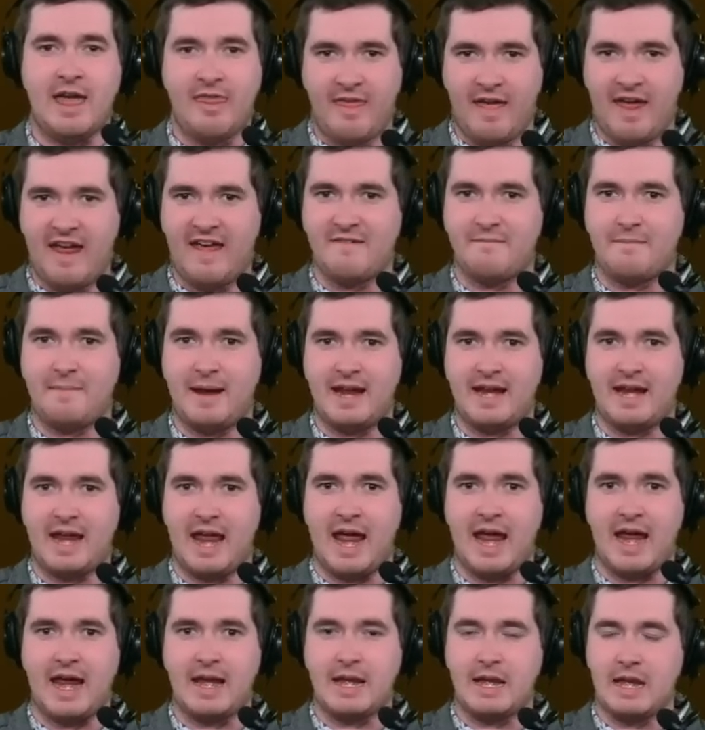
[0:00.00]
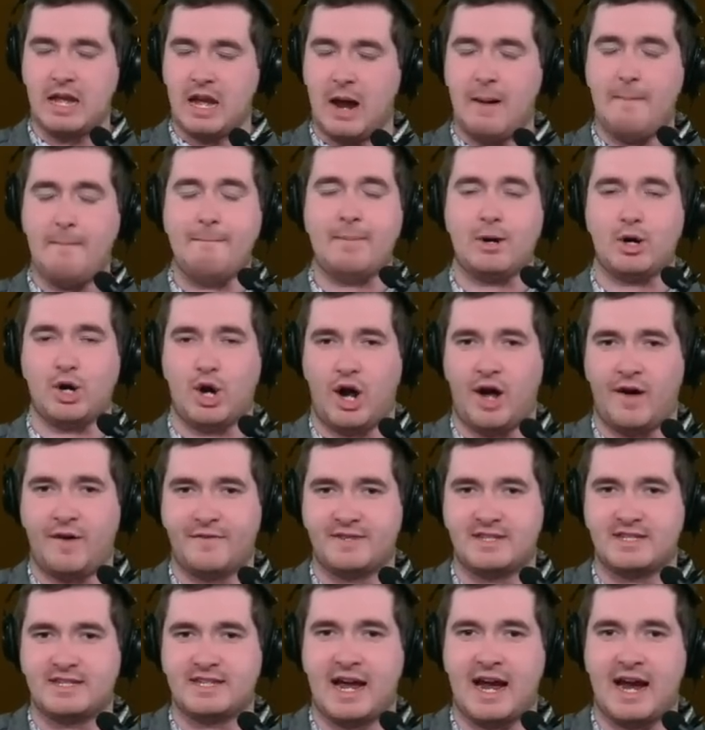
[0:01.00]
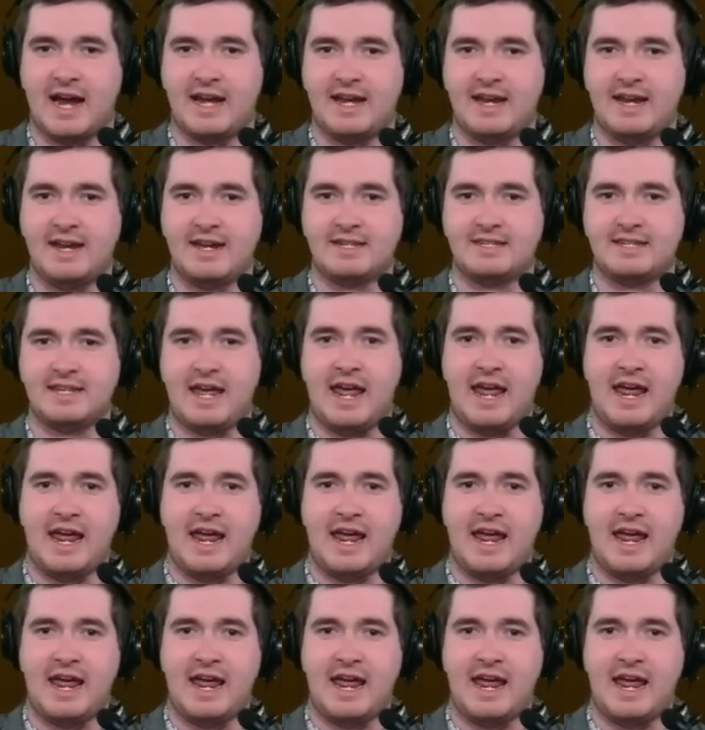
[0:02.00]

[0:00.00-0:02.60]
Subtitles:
They have made a number of signings,